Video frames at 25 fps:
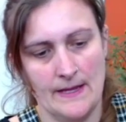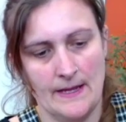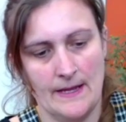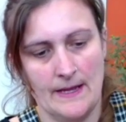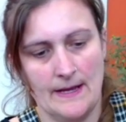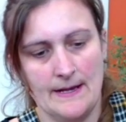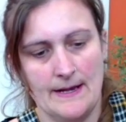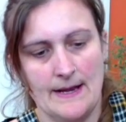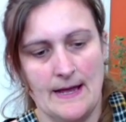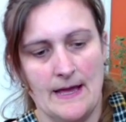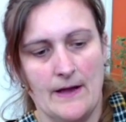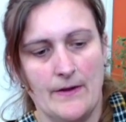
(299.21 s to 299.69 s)

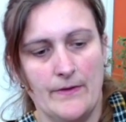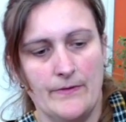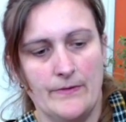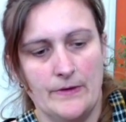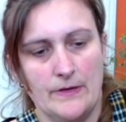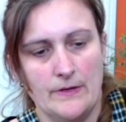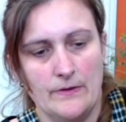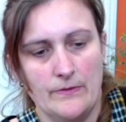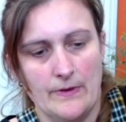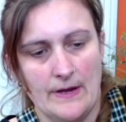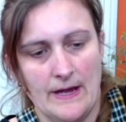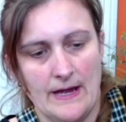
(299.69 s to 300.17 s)
and now
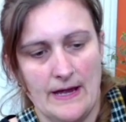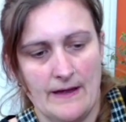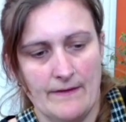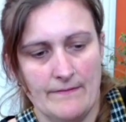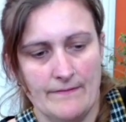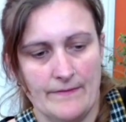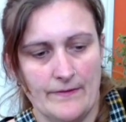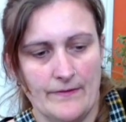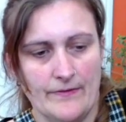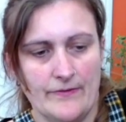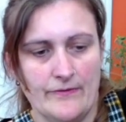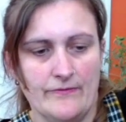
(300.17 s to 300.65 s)
you have
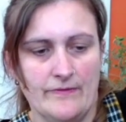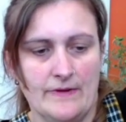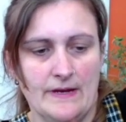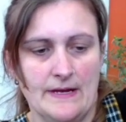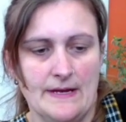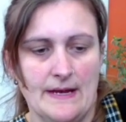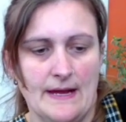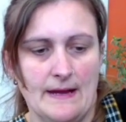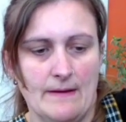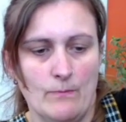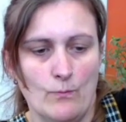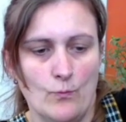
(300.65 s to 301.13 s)

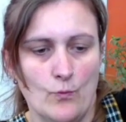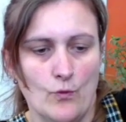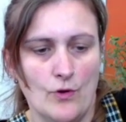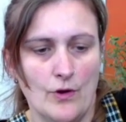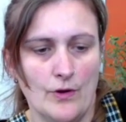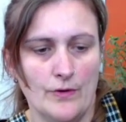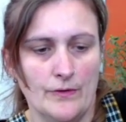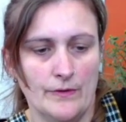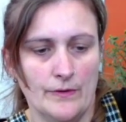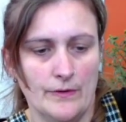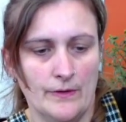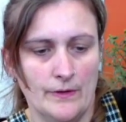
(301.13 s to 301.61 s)
3 in 1.